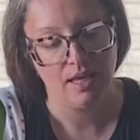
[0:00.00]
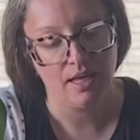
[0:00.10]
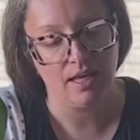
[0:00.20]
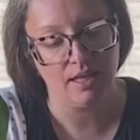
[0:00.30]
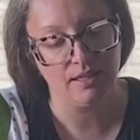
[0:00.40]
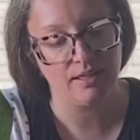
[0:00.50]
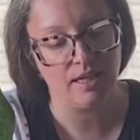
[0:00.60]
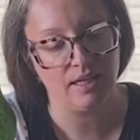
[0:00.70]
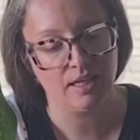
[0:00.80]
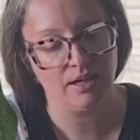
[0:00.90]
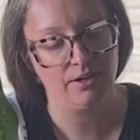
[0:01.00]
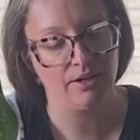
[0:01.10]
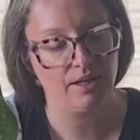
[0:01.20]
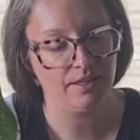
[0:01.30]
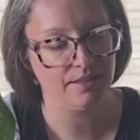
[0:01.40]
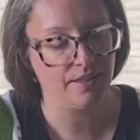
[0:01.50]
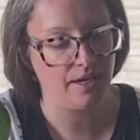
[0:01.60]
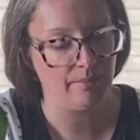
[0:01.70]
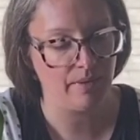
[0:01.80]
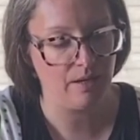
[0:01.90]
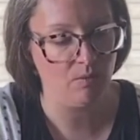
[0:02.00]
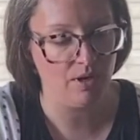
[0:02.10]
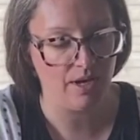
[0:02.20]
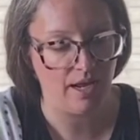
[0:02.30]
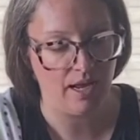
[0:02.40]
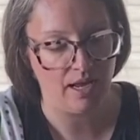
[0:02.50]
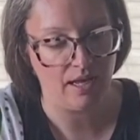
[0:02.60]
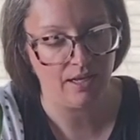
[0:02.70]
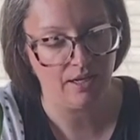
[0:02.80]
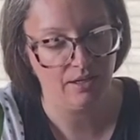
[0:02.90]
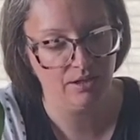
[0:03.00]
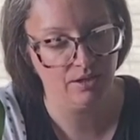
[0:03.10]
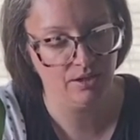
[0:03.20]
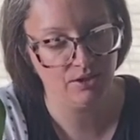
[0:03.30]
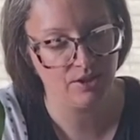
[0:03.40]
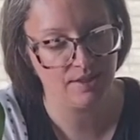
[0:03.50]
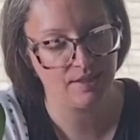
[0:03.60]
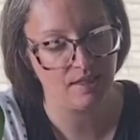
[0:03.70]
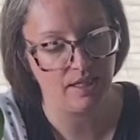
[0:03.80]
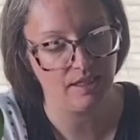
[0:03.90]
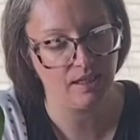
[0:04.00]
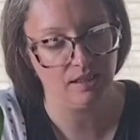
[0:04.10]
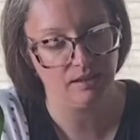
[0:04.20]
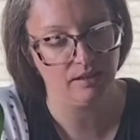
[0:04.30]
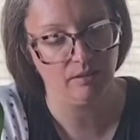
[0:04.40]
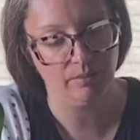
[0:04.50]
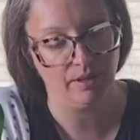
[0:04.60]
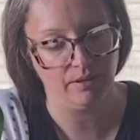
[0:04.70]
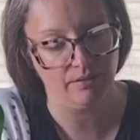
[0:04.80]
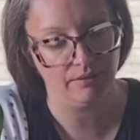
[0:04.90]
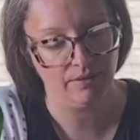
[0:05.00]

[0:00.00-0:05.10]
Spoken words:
and any areas that I might want to add just like a little bit of